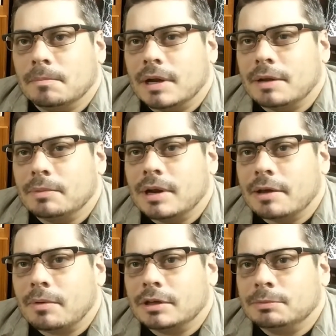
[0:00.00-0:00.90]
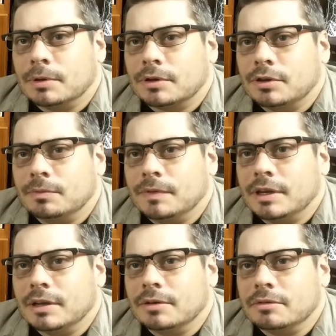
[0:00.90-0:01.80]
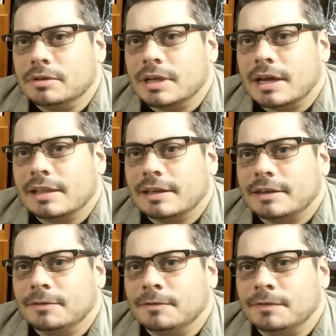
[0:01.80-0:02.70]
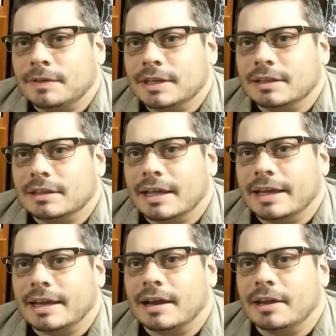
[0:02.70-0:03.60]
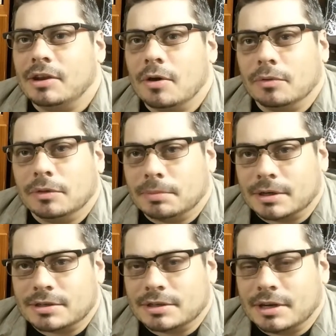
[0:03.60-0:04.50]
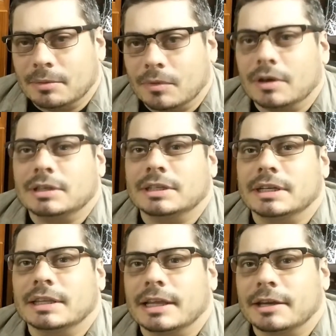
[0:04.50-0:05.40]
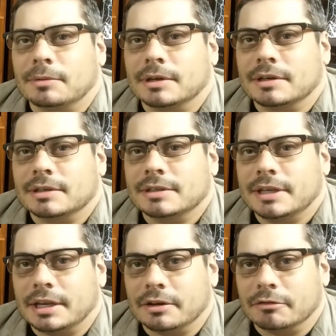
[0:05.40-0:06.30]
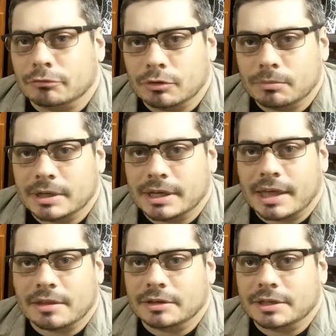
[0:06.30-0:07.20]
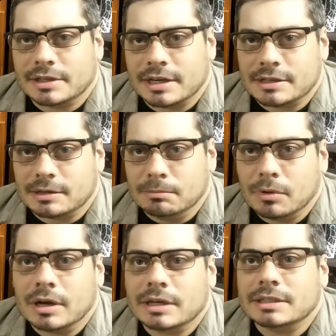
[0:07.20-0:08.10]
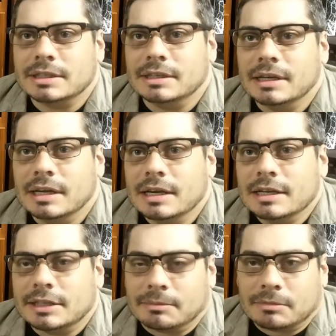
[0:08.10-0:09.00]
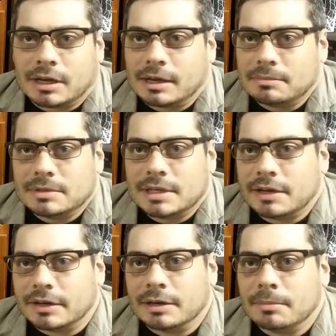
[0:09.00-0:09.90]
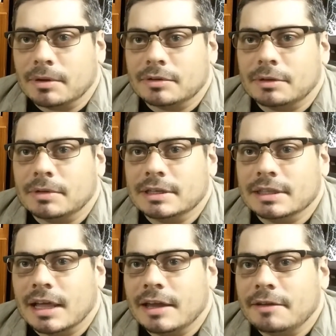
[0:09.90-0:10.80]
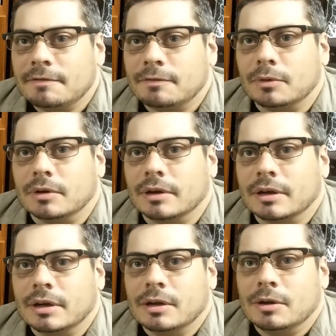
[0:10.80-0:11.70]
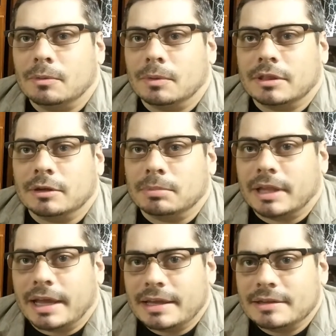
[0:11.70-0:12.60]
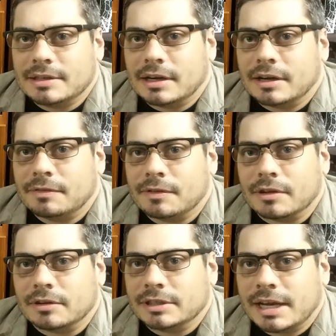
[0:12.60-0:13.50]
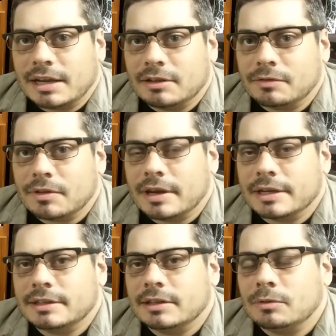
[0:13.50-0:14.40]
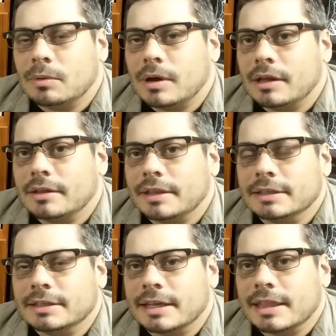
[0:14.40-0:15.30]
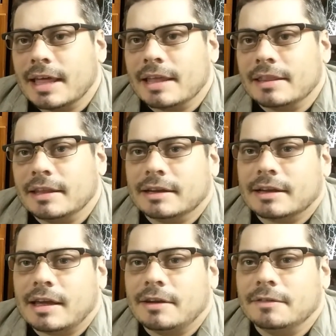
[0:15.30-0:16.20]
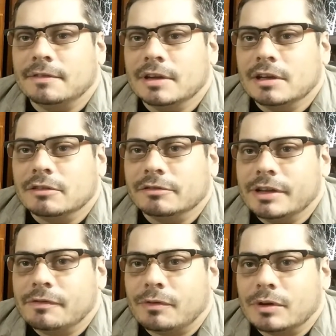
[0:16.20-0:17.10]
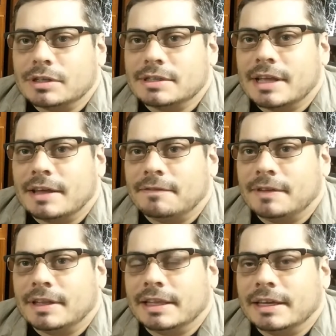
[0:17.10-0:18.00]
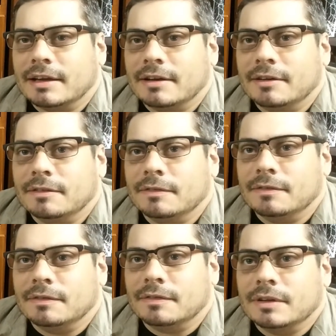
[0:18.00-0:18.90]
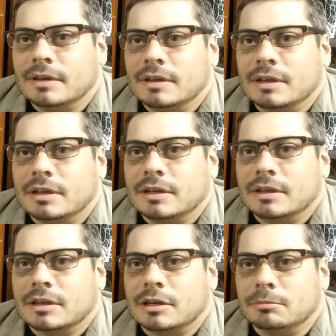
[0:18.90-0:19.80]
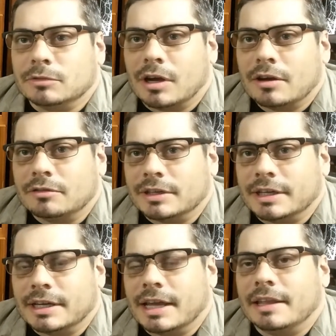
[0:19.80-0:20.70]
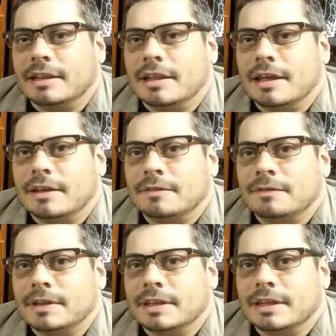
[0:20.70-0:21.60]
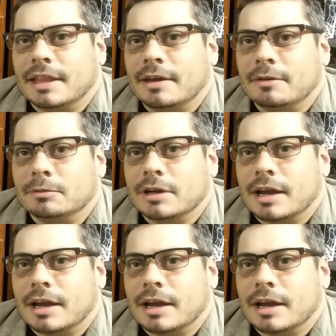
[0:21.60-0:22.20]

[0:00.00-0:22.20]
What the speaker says: when I watch BookTube videos, I like to feel like I know the person I'm watching, like we're sitting in a room together discussing books, and sometimes hearing about somebody's life or what their plans are for their channel for the next little while, things like that, then it kind of reinforces that feeling of camaraderie and that feeling that we're